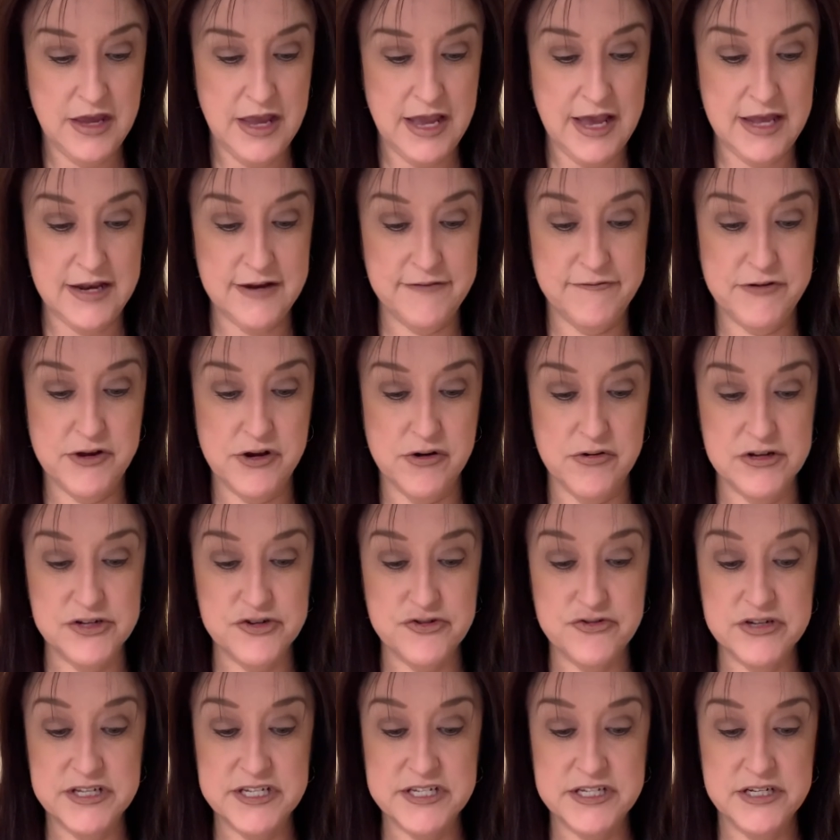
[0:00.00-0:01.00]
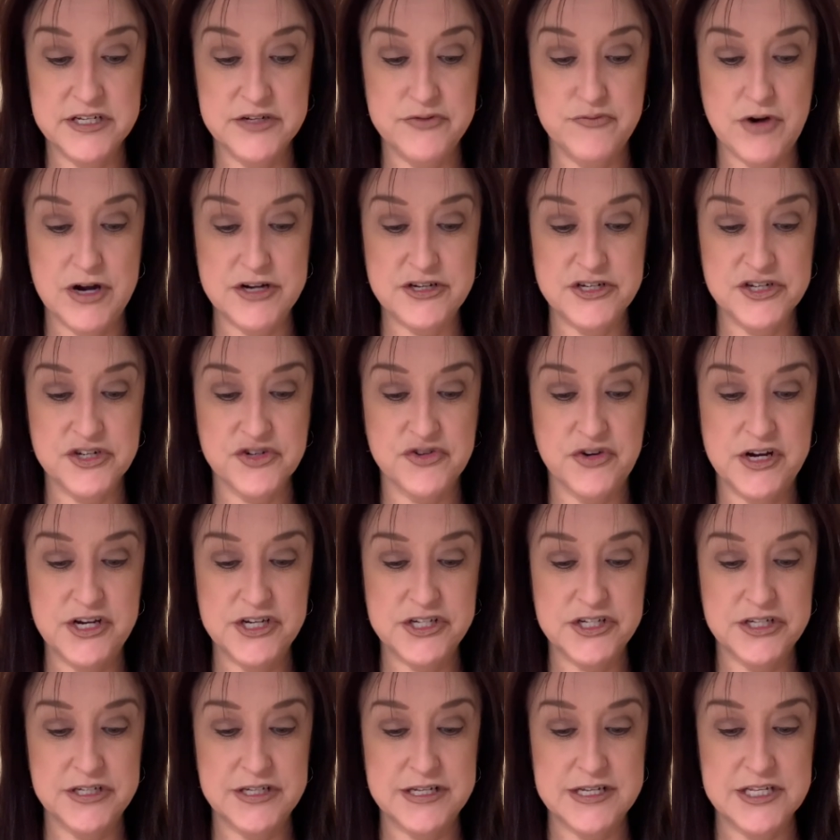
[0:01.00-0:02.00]
And if you're interested,
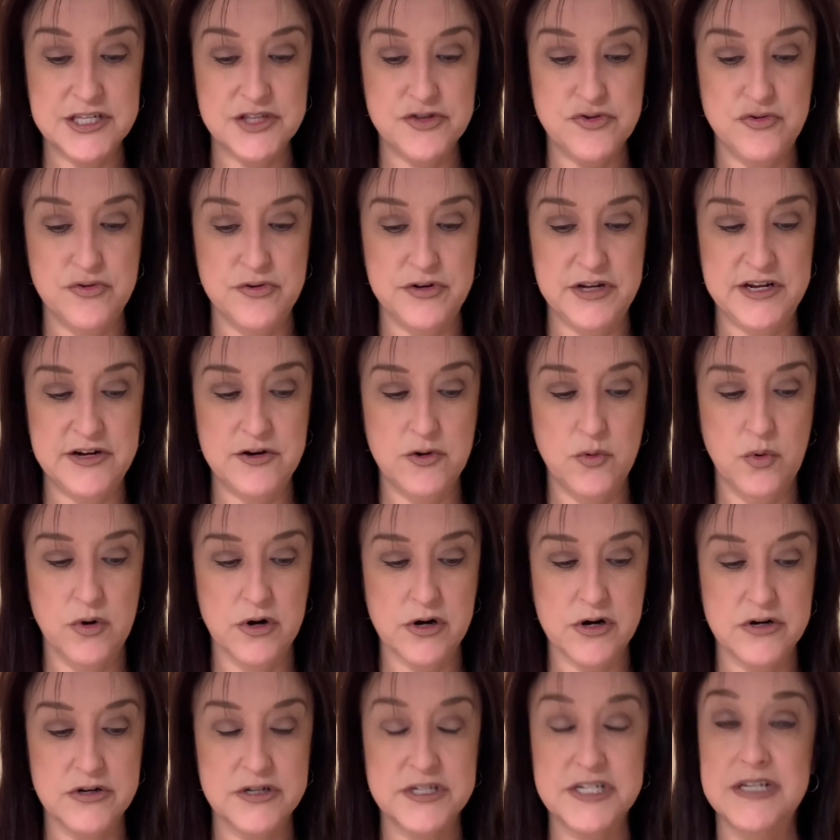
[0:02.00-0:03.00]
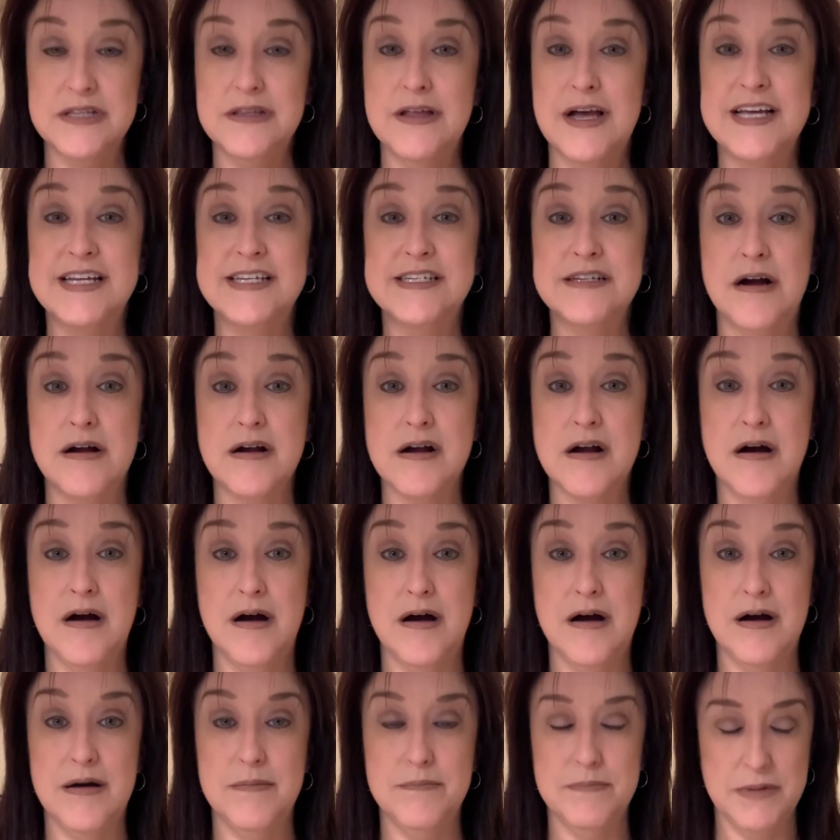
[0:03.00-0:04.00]
registration is through
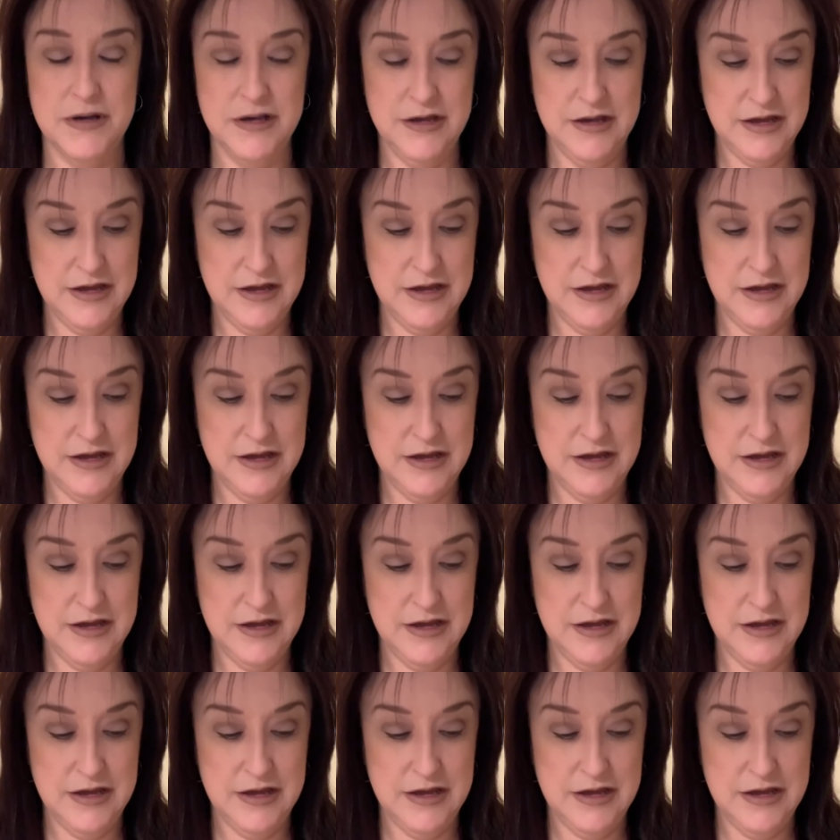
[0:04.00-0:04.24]
needleworkersdelight.com.